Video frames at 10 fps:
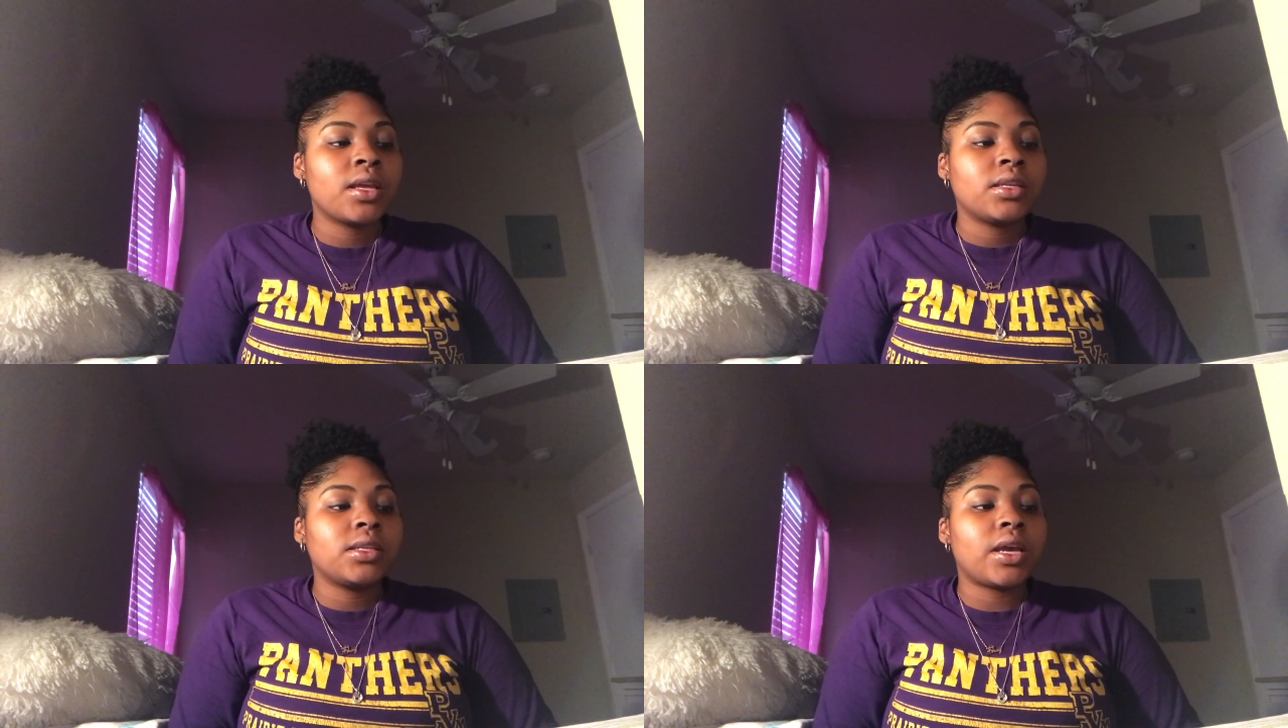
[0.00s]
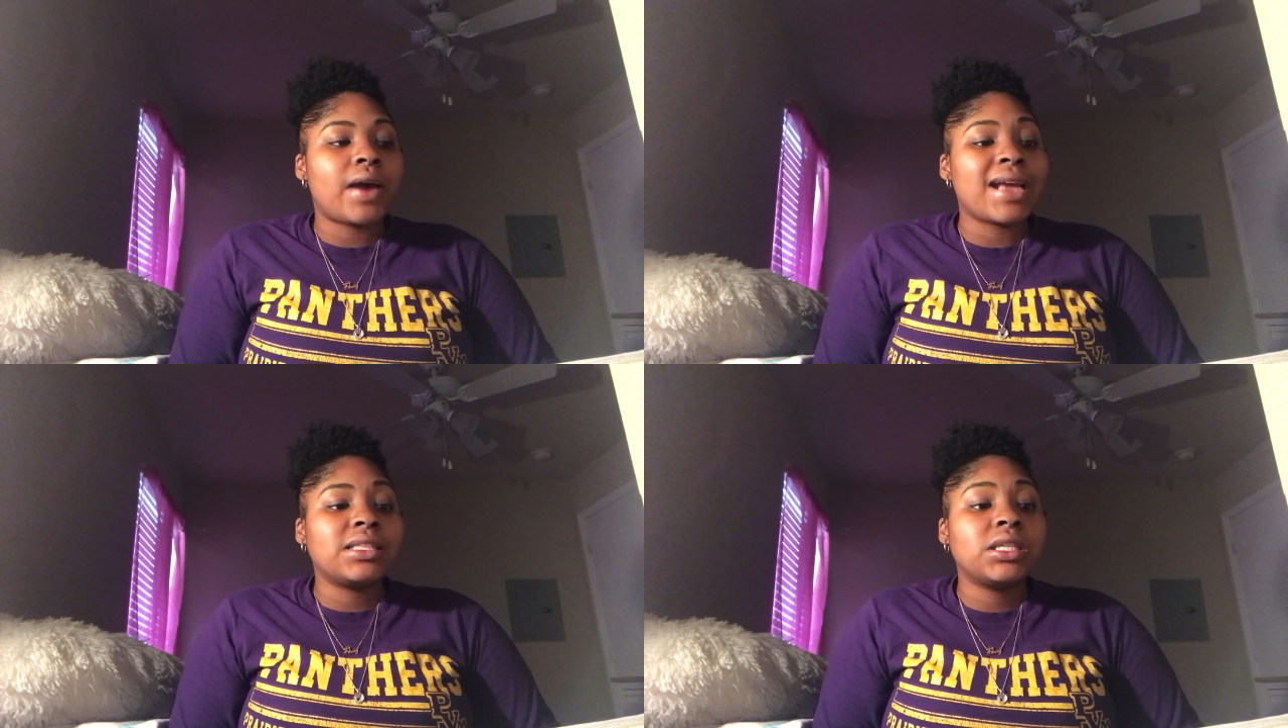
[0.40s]
Now,
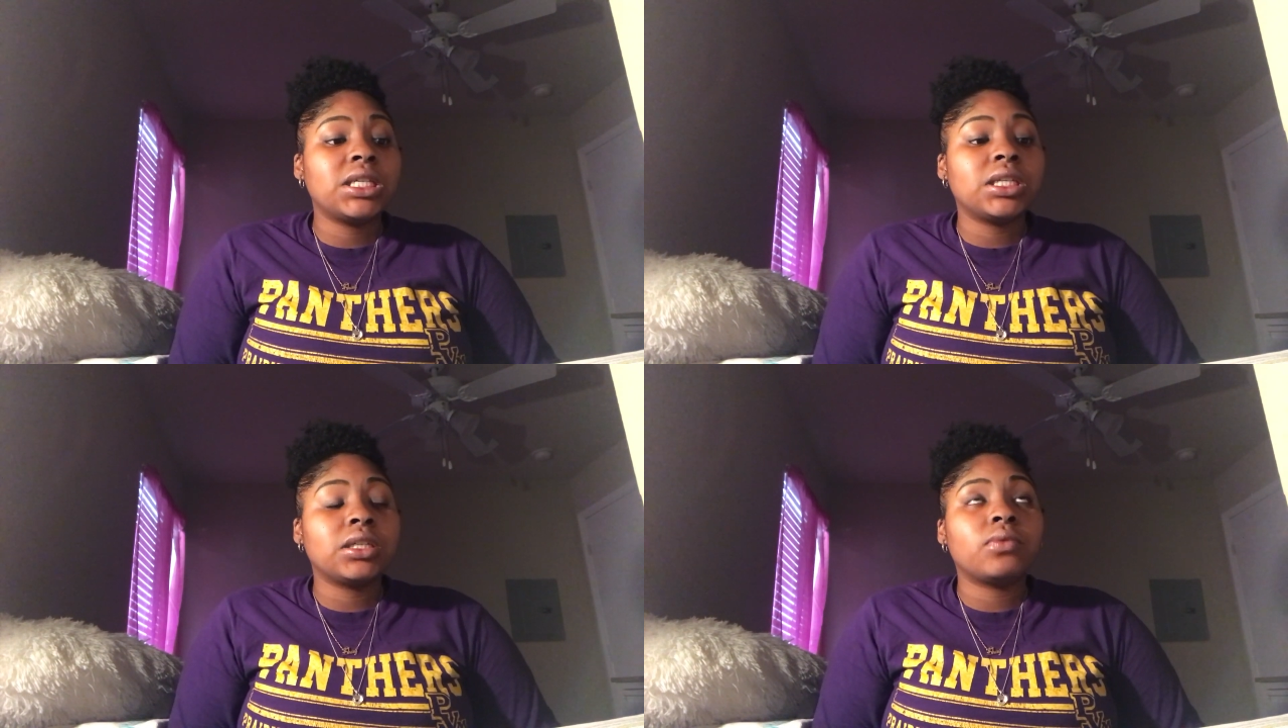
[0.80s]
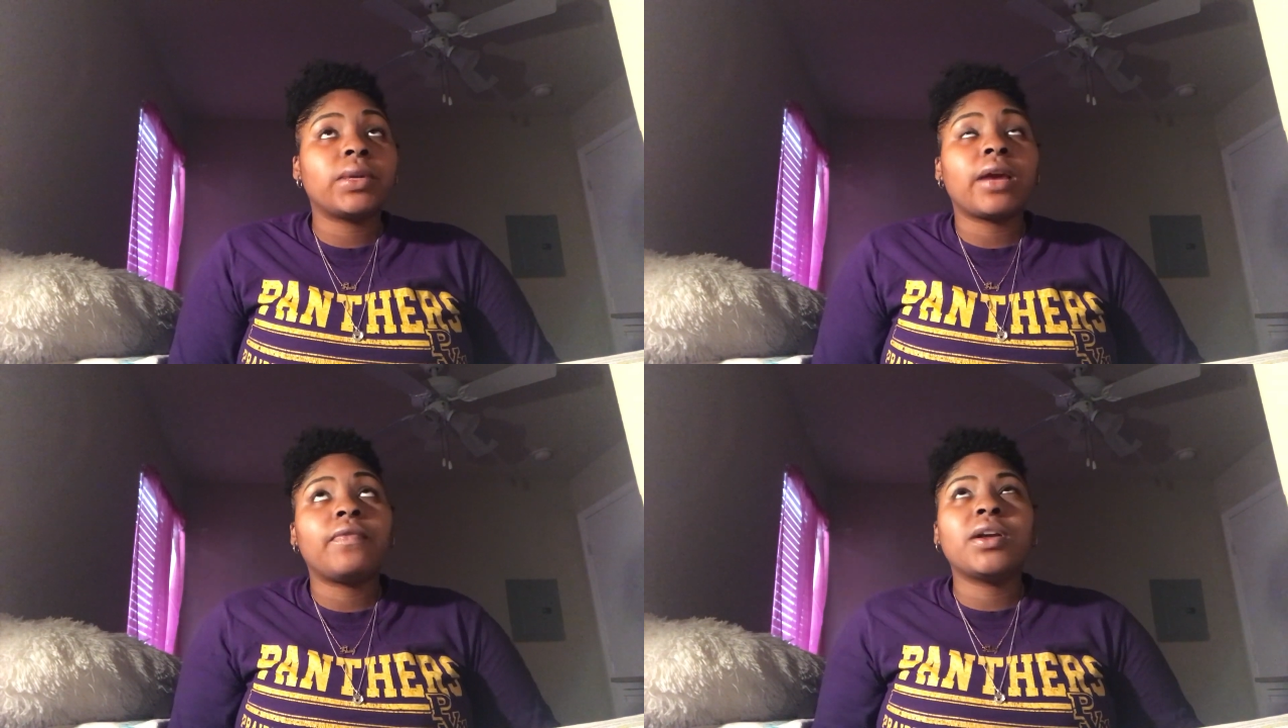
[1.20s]

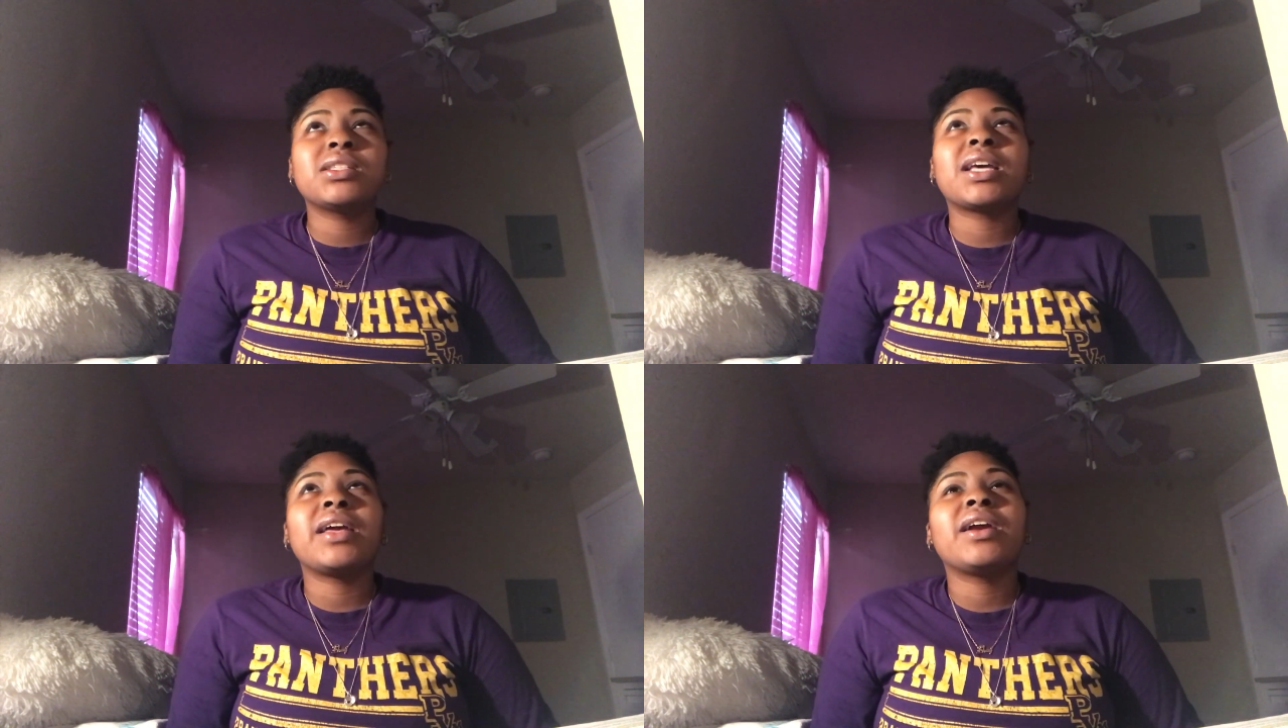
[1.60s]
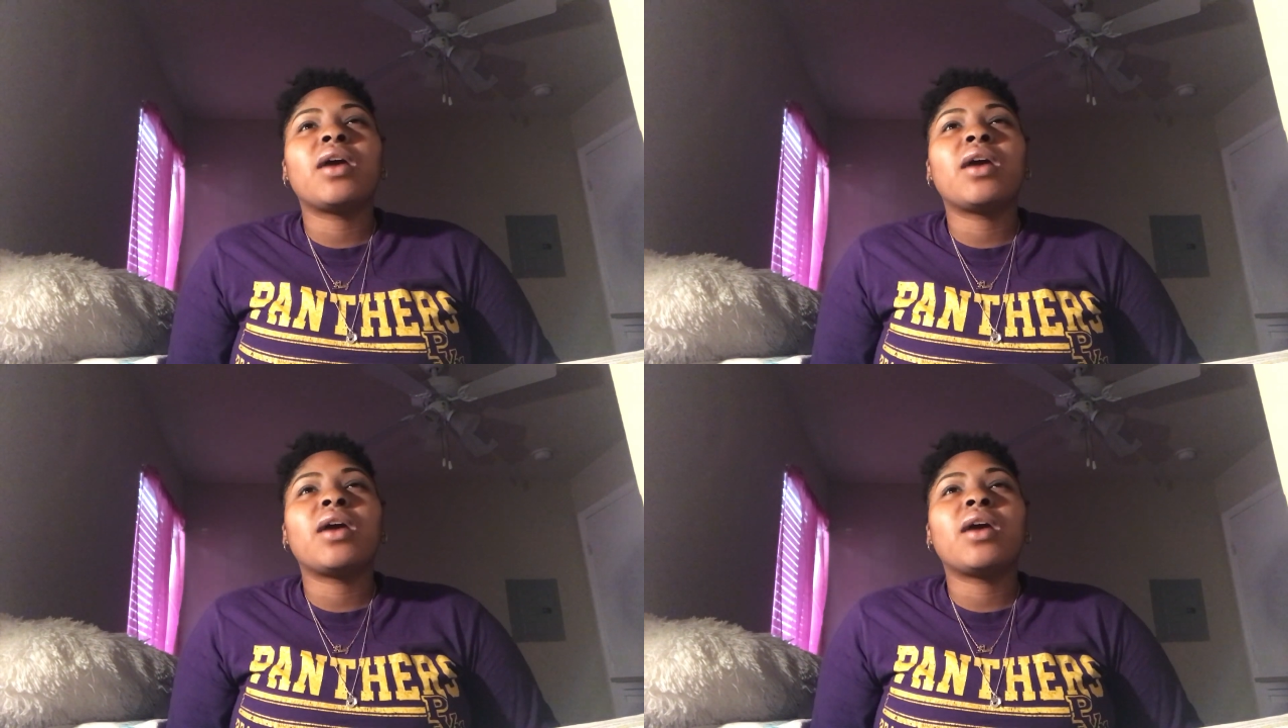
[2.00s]
when I first got here,